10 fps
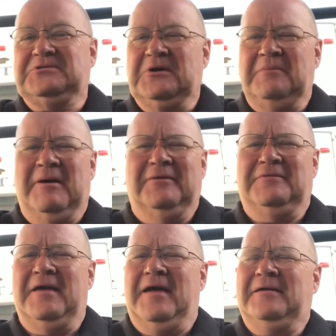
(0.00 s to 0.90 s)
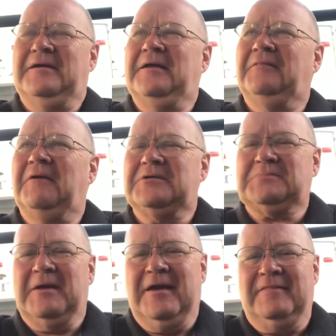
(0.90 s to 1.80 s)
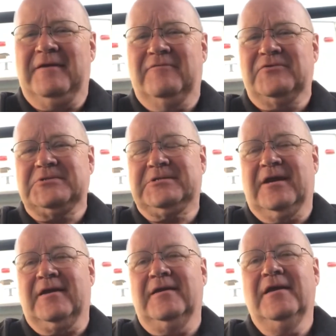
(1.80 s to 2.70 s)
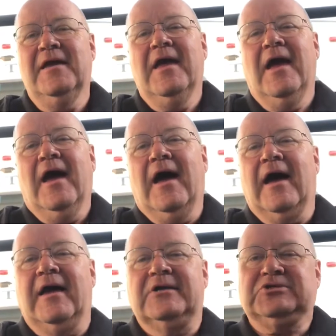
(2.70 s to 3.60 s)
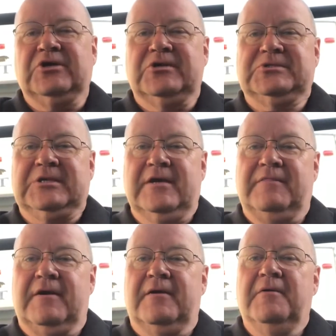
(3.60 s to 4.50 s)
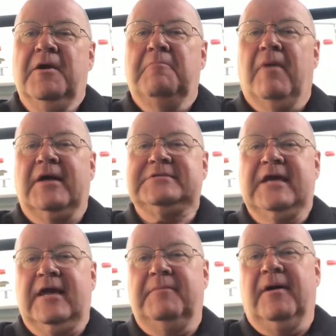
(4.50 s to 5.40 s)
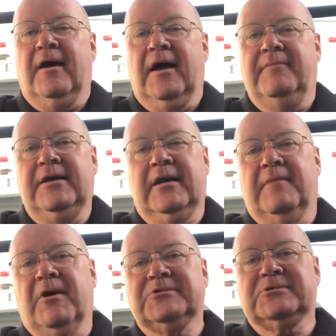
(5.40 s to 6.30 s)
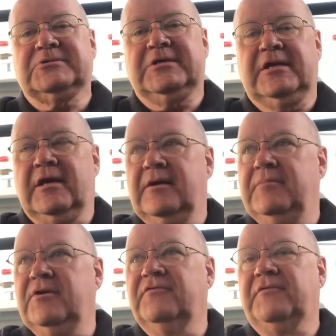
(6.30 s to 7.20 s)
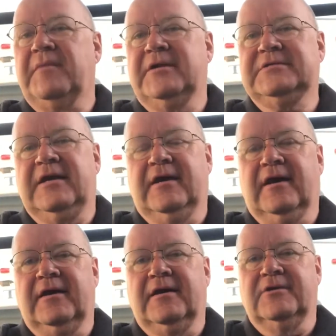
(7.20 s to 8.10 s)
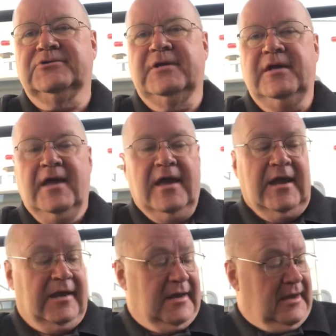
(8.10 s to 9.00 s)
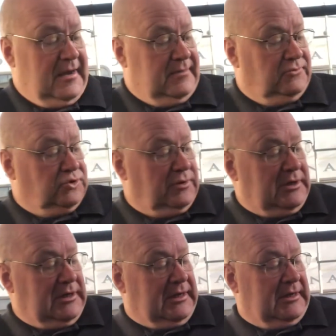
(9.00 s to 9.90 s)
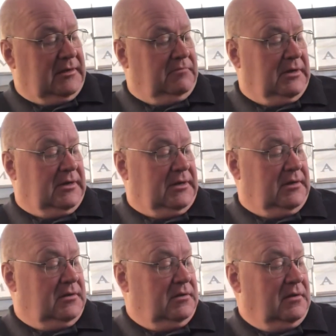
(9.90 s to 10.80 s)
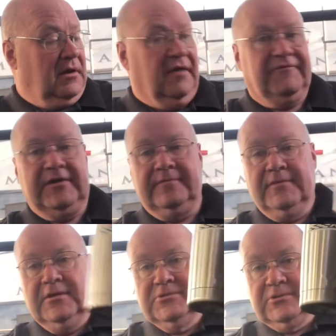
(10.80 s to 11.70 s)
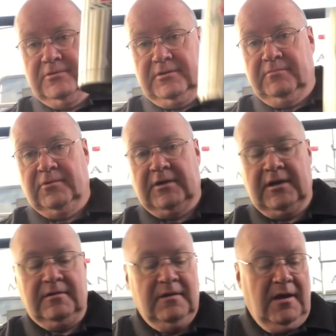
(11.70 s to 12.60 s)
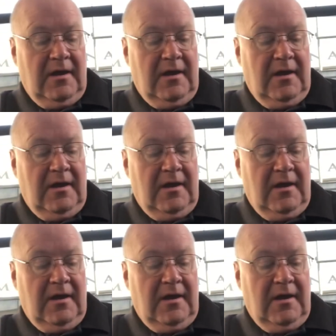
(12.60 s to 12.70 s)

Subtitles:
Sorry about that. Kind of lost my head there for a second. As you can see, the Montana behind me, and I'm also sitting in a beautiful Montana high country, and I am drinking my coffee. So good morning.